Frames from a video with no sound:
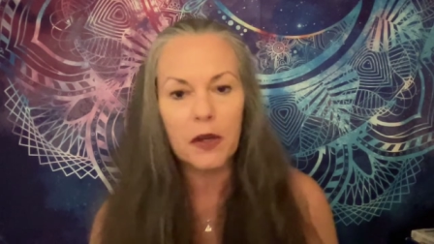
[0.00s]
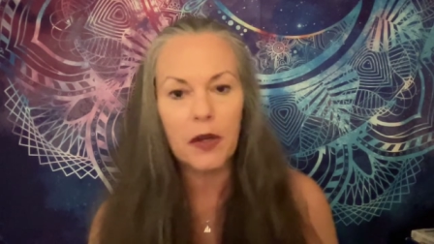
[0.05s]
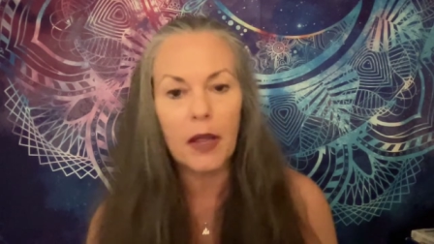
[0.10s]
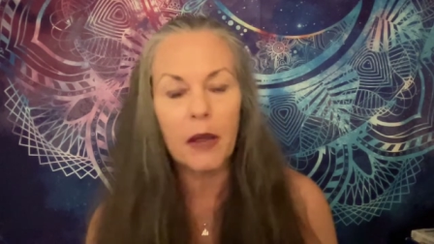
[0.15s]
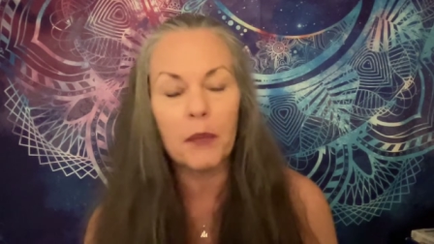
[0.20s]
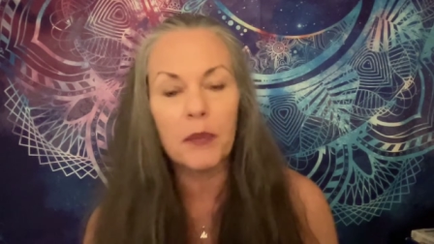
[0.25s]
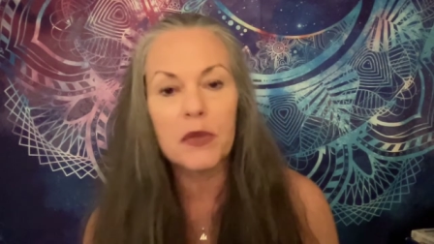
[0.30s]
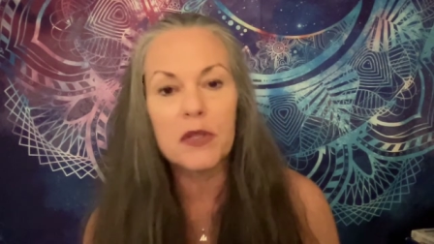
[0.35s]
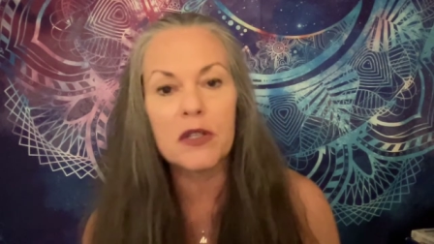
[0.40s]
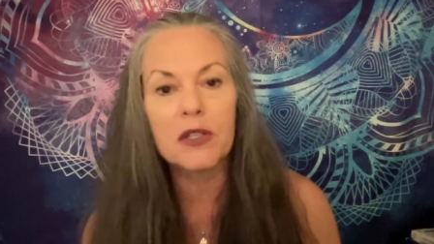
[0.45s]

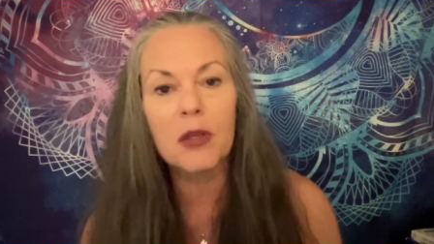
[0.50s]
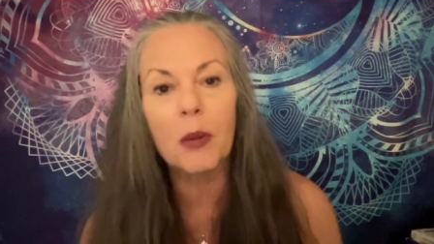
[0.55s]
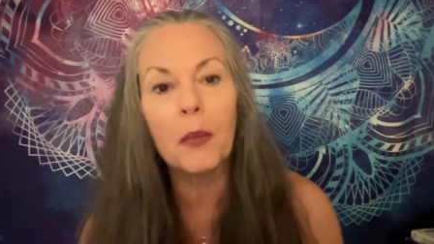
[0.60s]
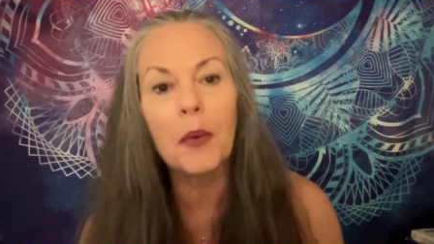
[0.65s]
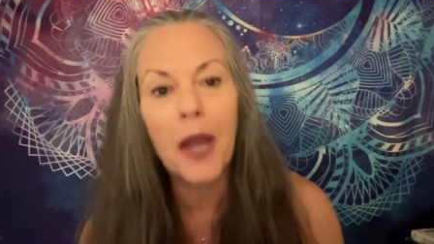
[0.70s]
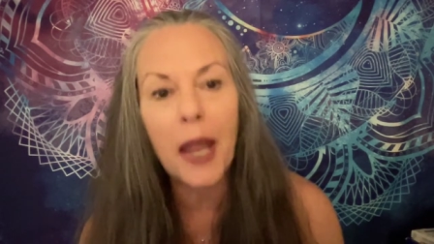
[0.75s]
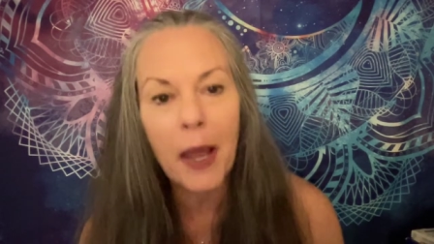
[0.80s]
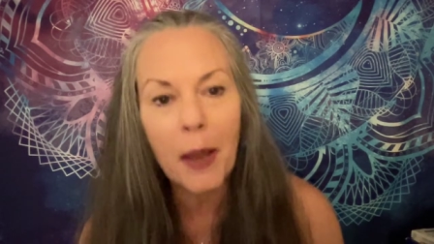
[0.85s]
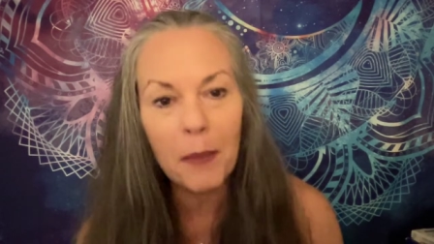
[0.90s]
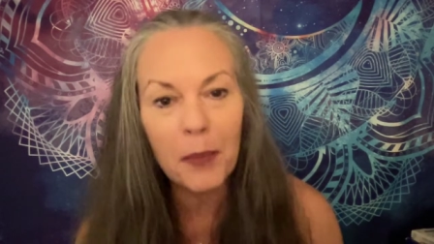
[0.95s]
nam,
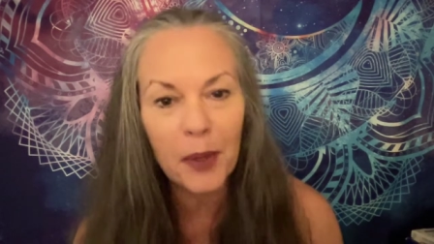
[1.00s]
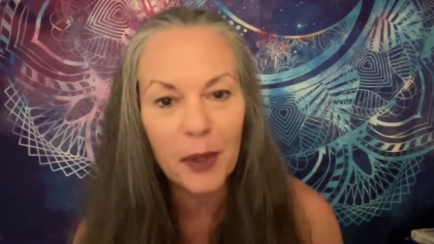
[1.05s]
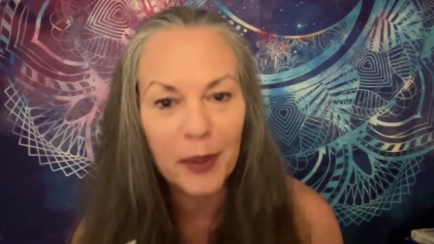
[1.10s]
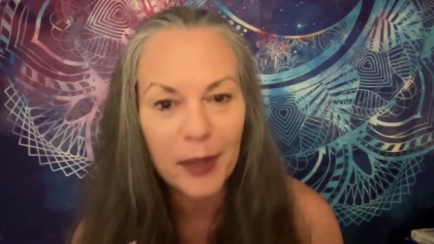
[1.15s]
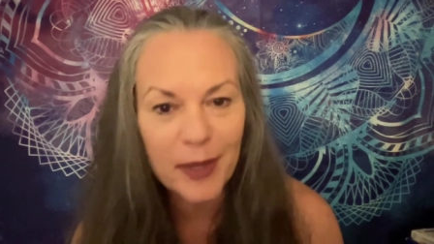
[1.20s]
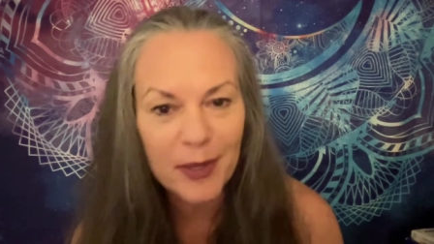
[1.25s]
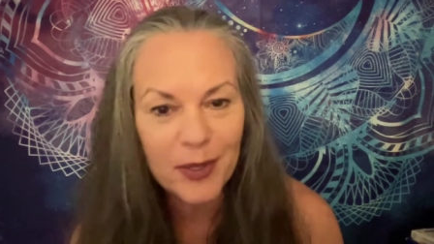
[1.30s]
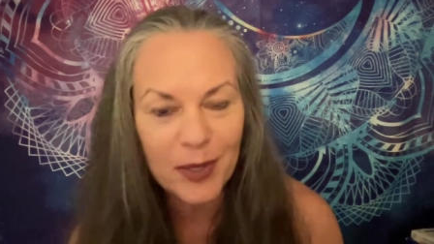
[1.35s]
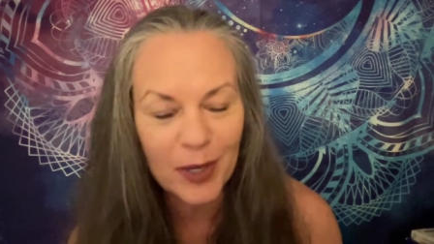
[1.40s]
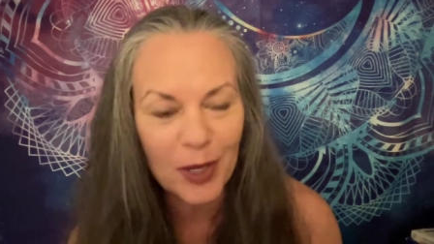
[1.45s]

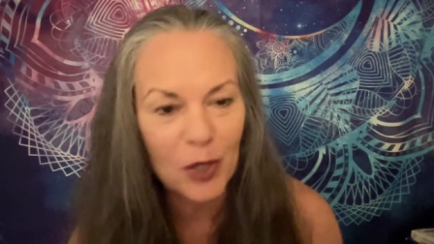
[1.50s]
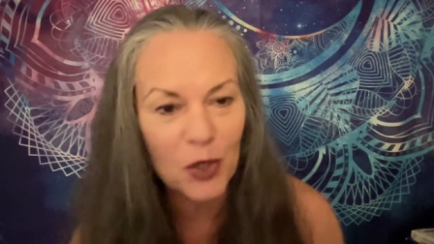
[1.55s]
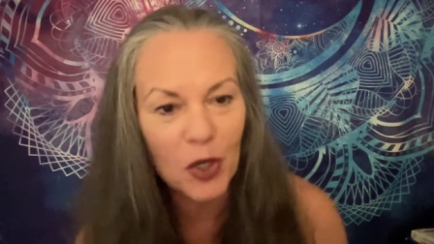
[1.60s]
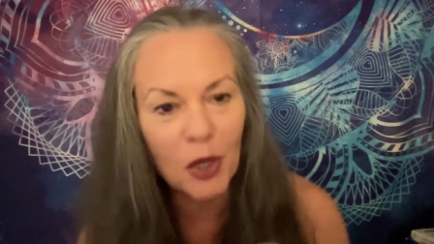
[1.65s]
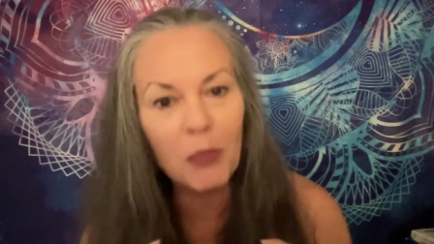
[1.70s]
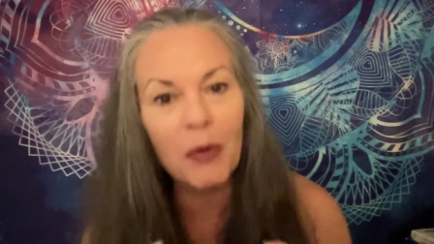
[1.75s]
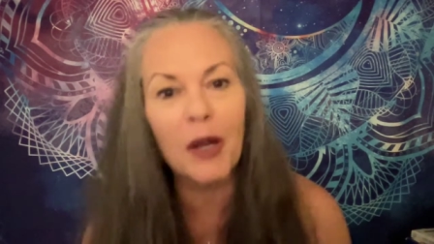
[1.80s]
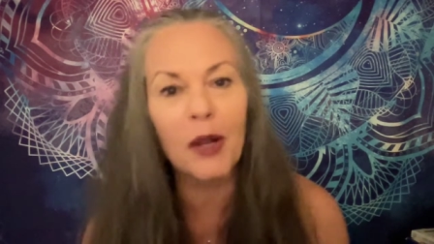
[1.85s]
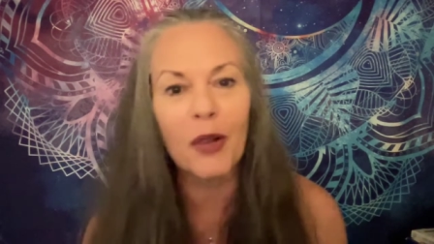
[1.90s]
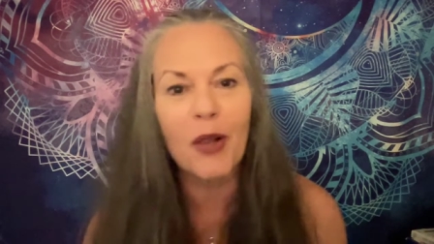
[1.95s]
somnambulistic. It
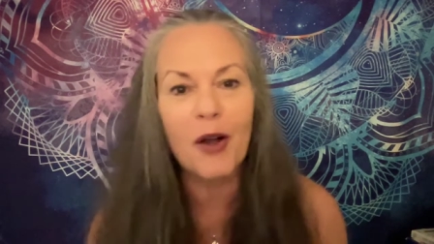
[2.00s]
took me a